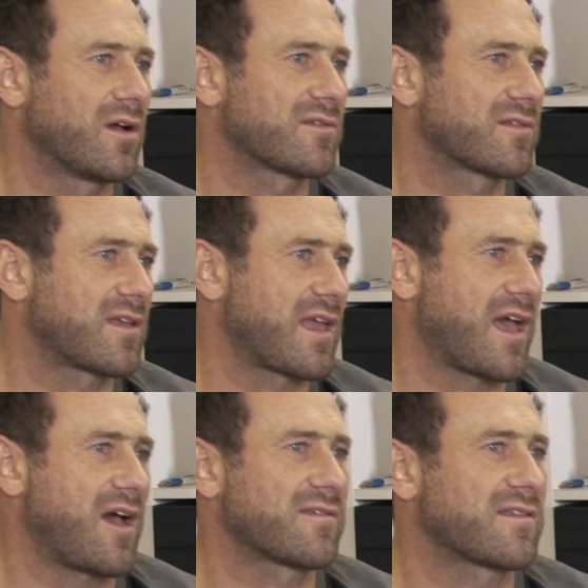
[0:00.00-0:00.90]
I
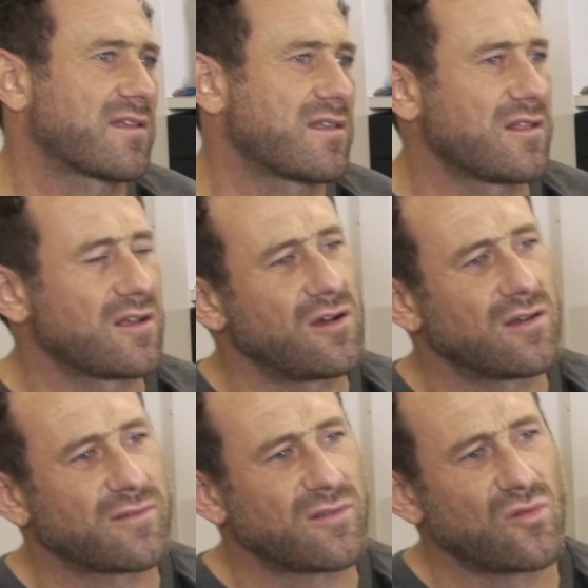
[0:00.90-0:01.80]

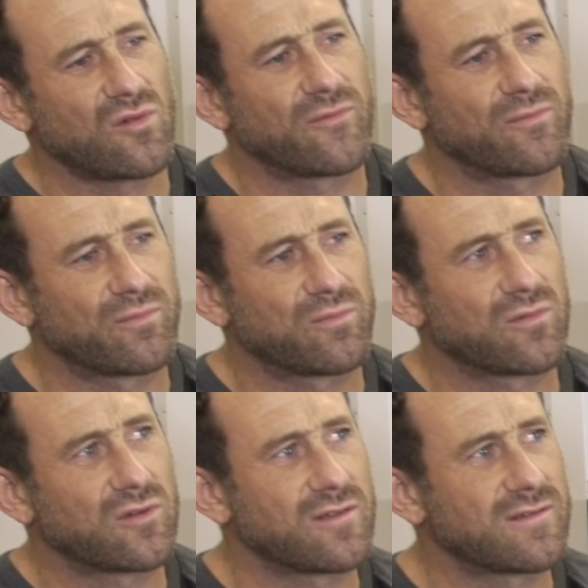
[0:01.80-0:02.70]
was sort of
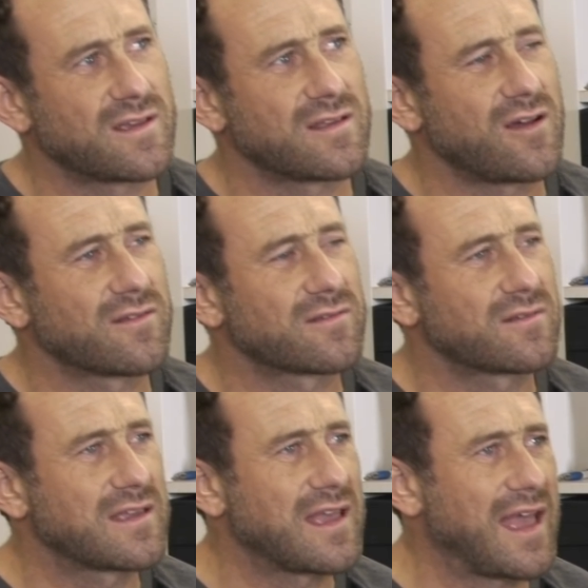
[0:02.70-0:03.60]
could see that I was
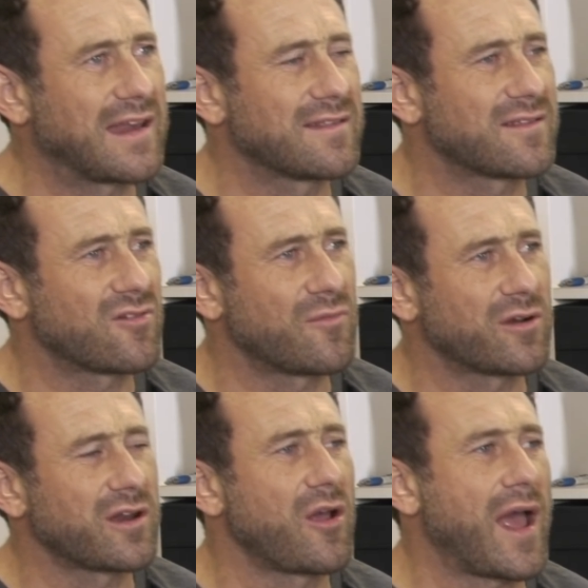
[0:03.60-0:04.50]
getting into trouble.
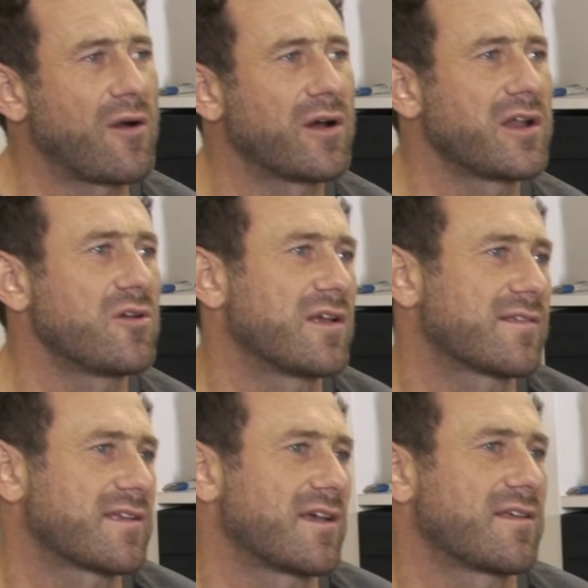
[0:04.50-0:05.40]
I don't know how I
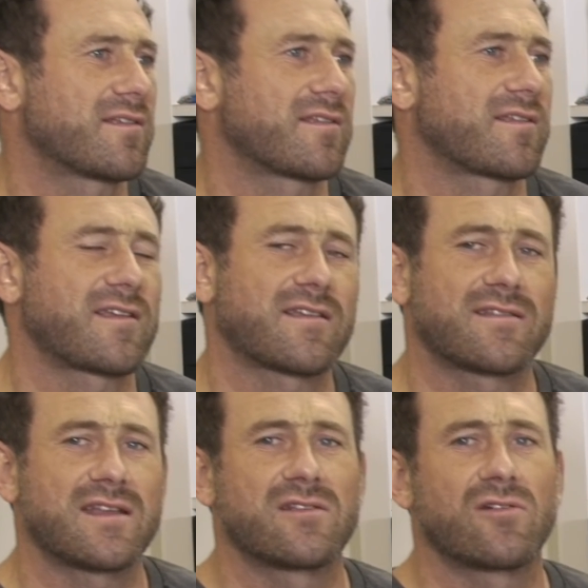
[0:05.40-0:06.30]
noticed it as a
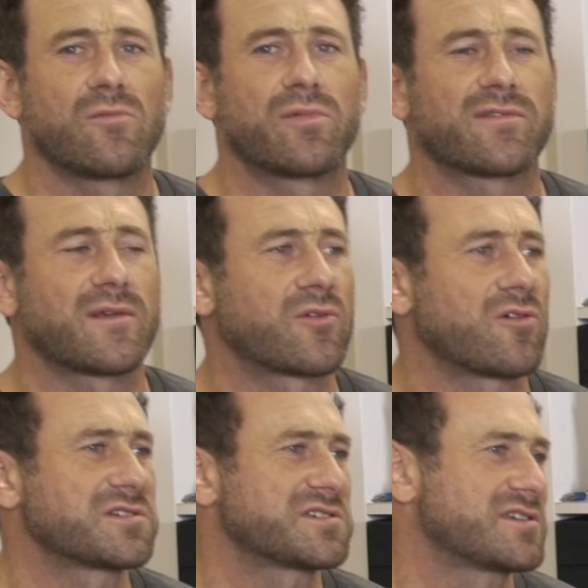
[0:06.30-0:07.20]
16-year-old, but
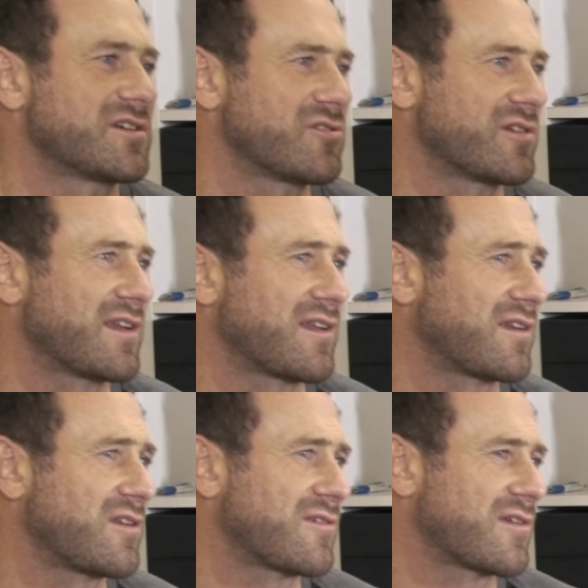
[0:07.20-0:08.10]
subconsciously I knew I needed
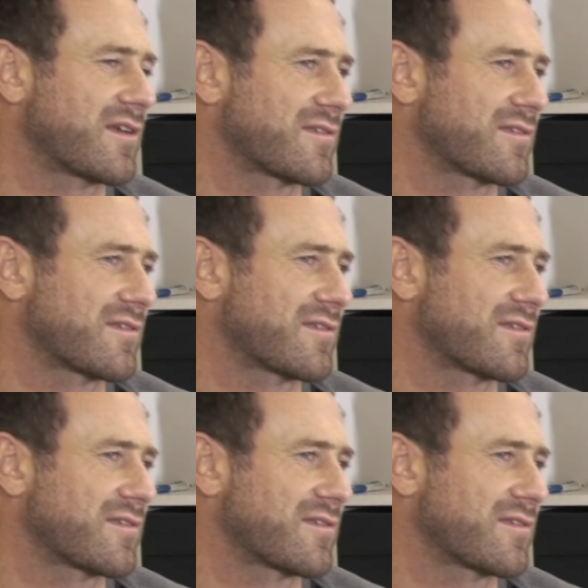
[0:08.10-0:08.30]
to do something.